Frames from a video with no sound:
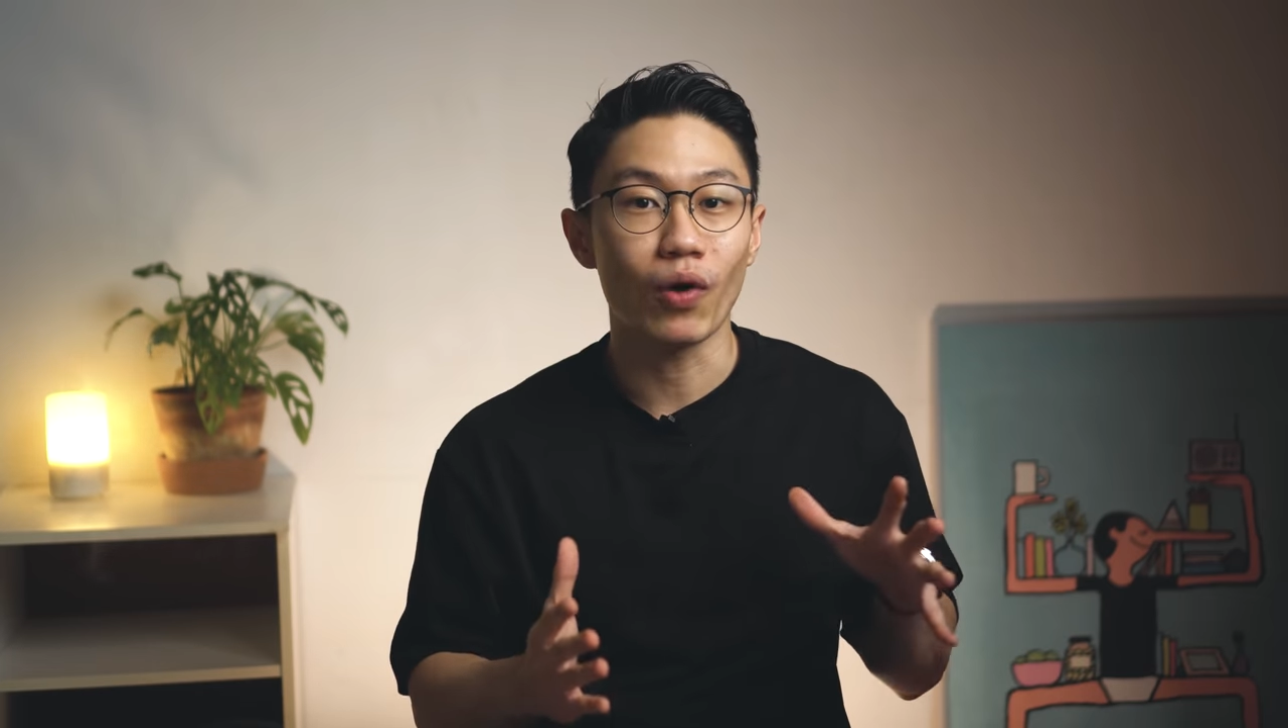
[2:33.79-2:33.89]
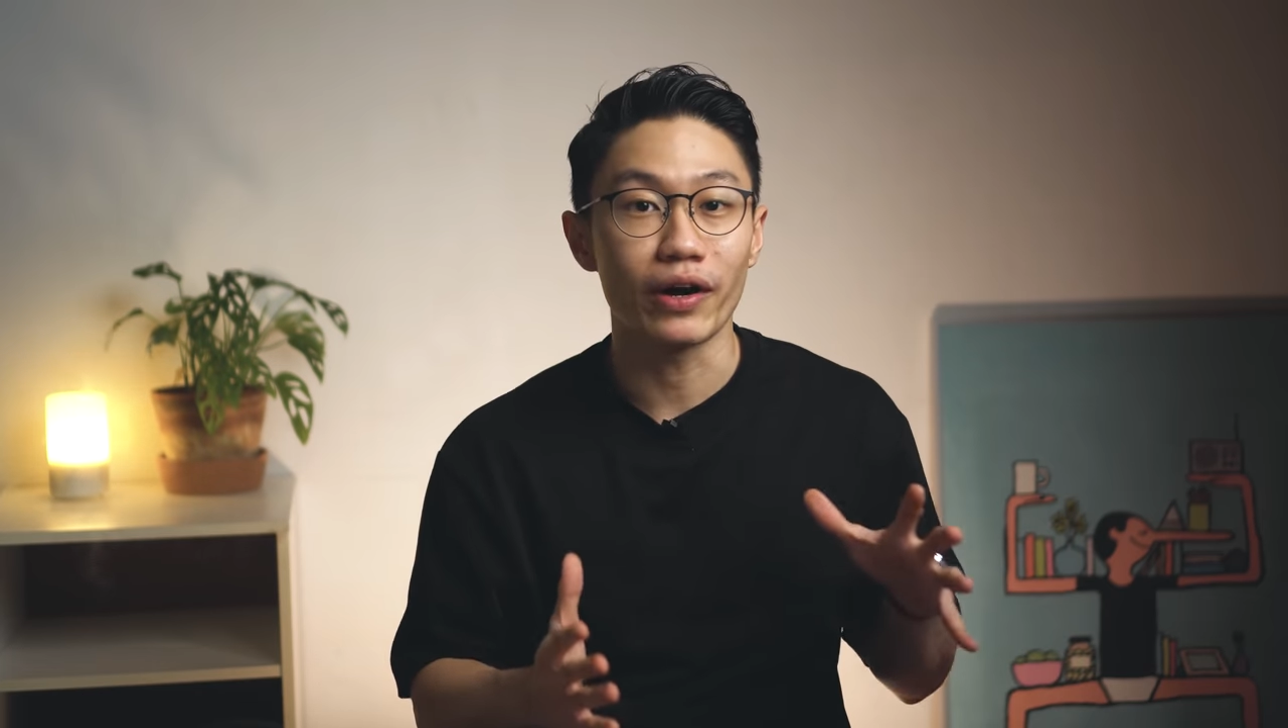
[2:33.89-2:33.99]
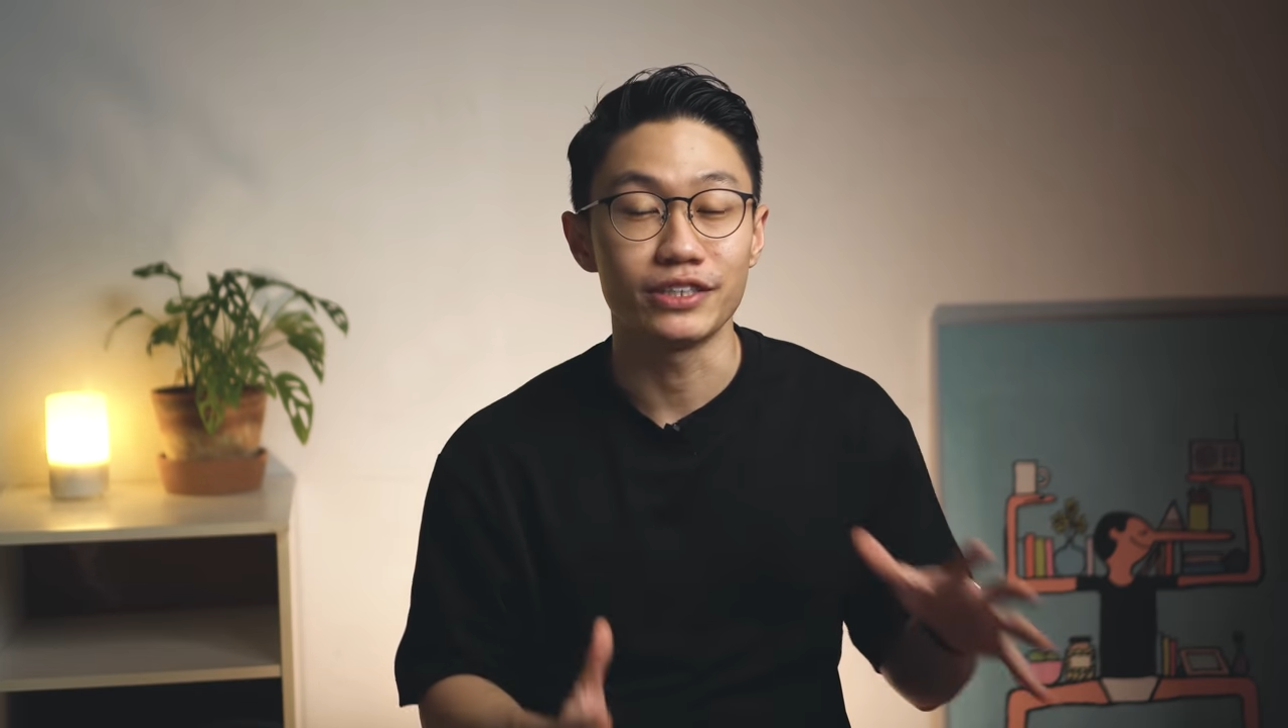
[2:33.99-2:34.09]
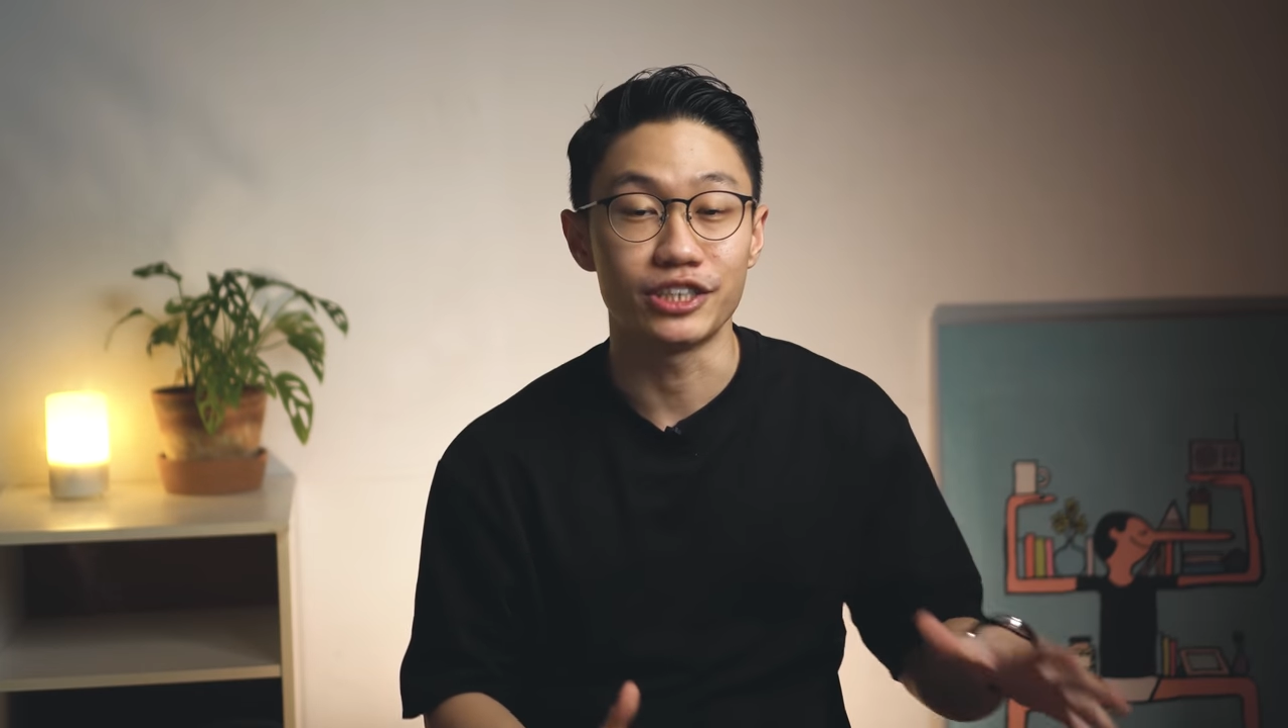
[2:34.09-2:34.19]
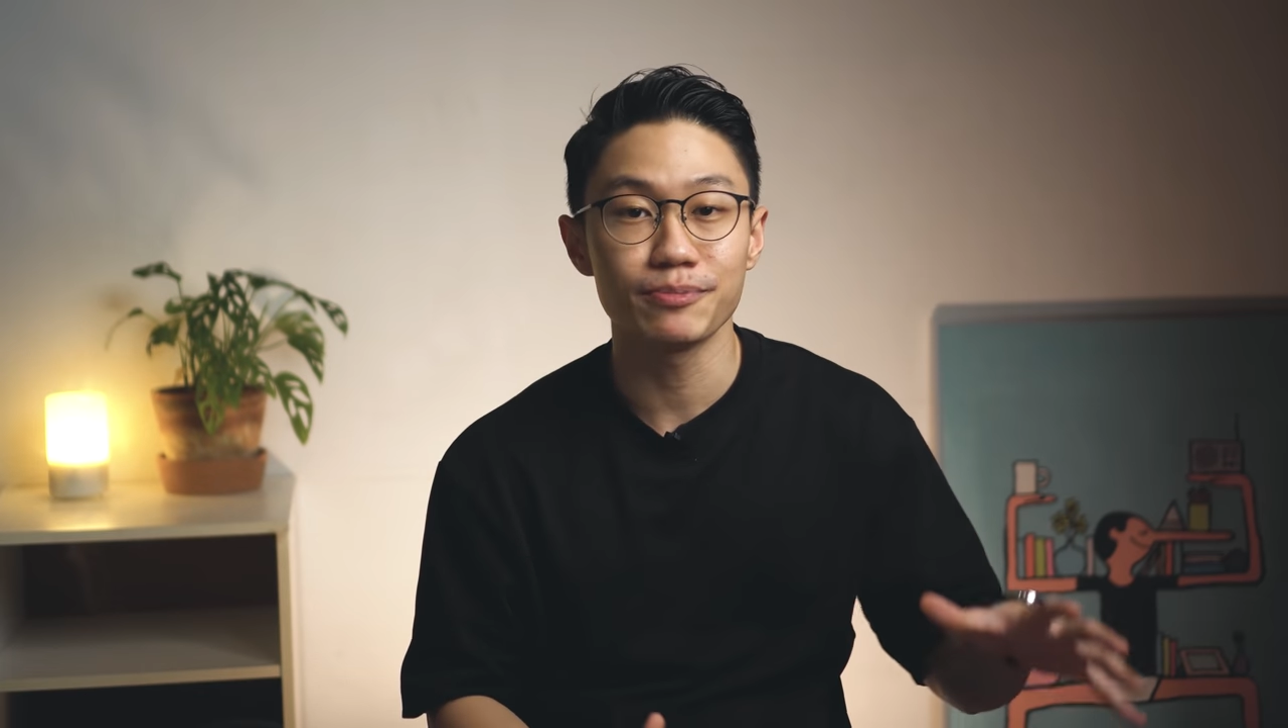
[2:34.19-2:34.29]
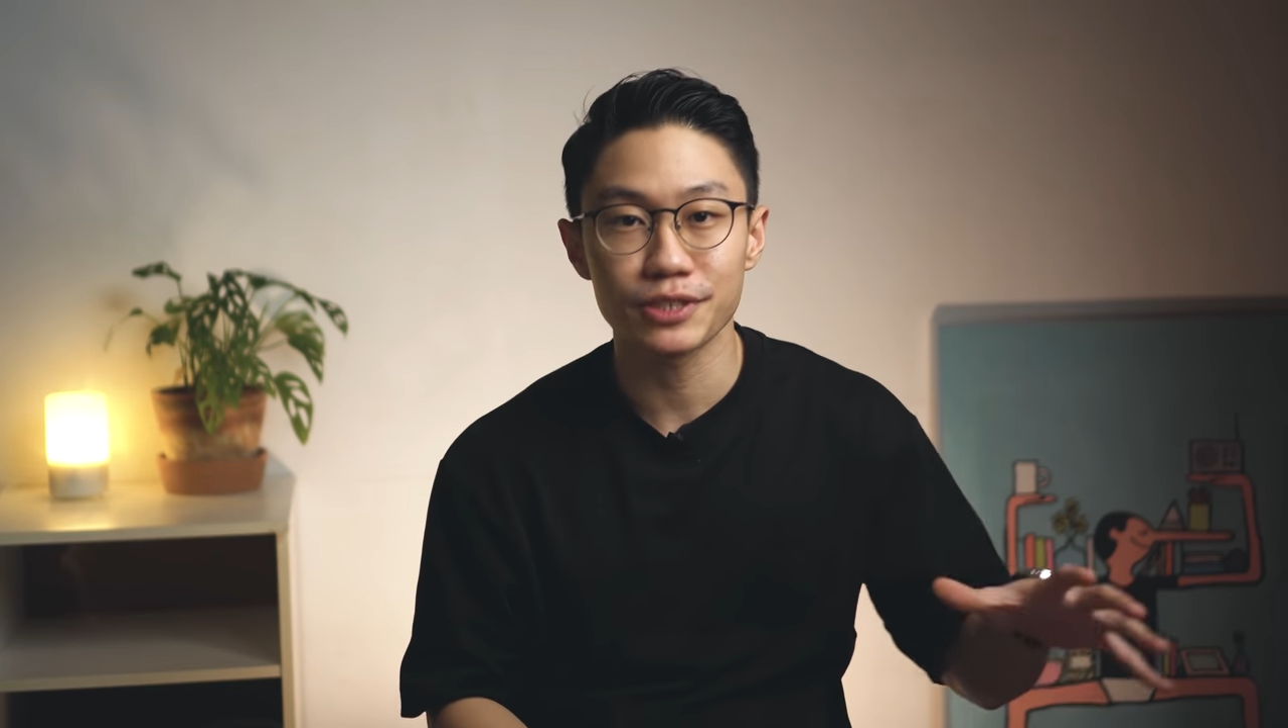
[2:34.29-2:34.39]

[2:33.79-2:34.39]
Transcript: why gym